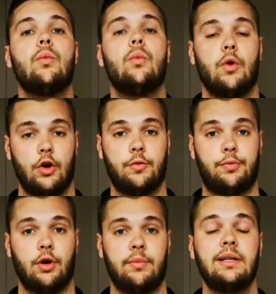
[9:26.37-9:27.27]
work
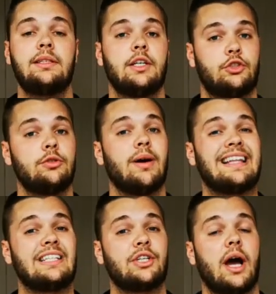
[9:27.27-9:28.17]
permit issued by
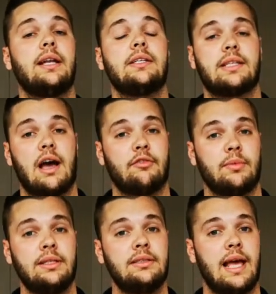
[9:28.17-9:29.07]
the Chinese government